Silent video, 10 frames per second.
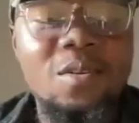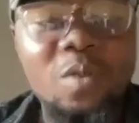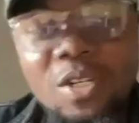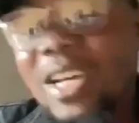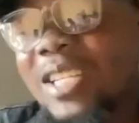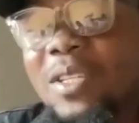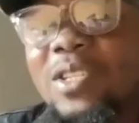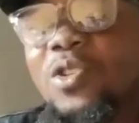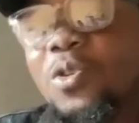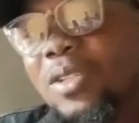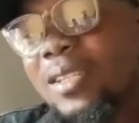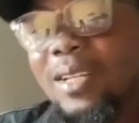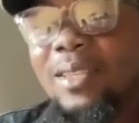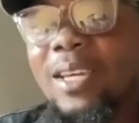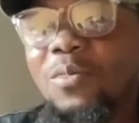Religion has been used as
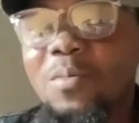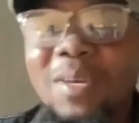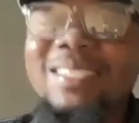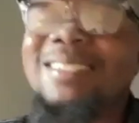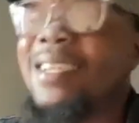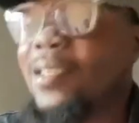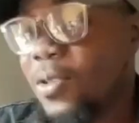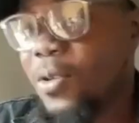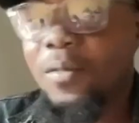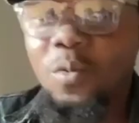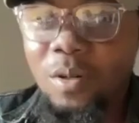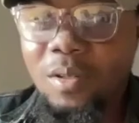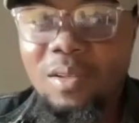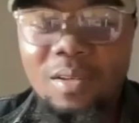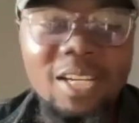an attempt to make sense of the
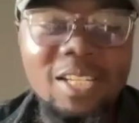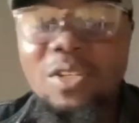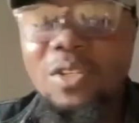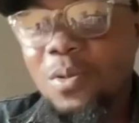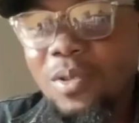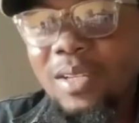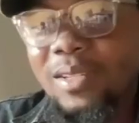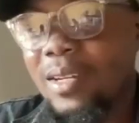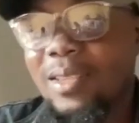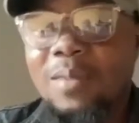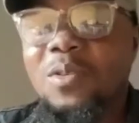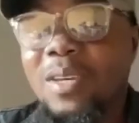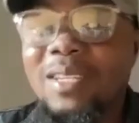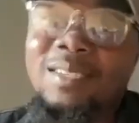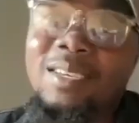world. It has been used as an attempt to
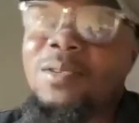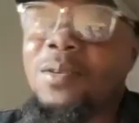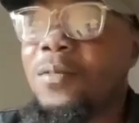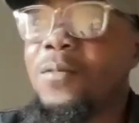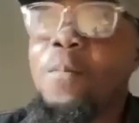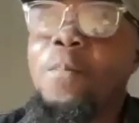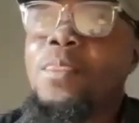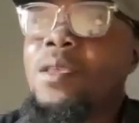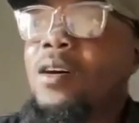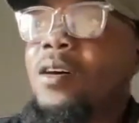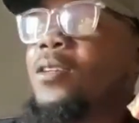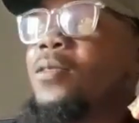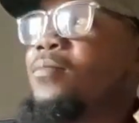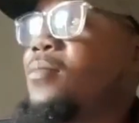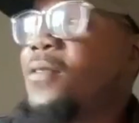make sense of
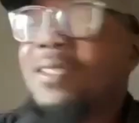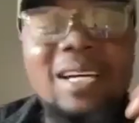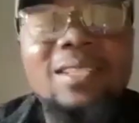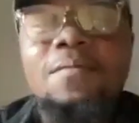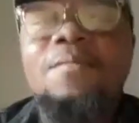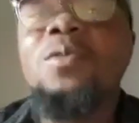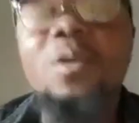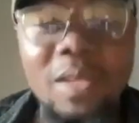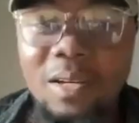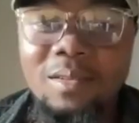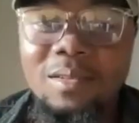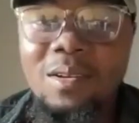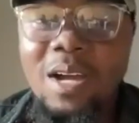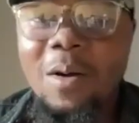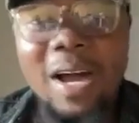certain phenomena
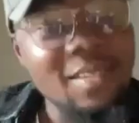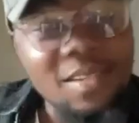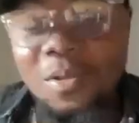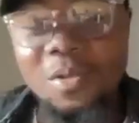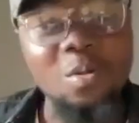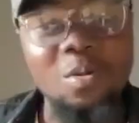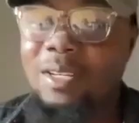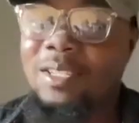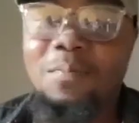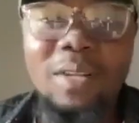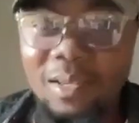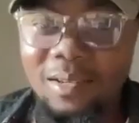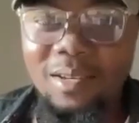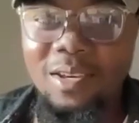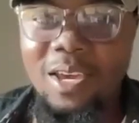our ancestors couldn't
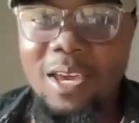explain.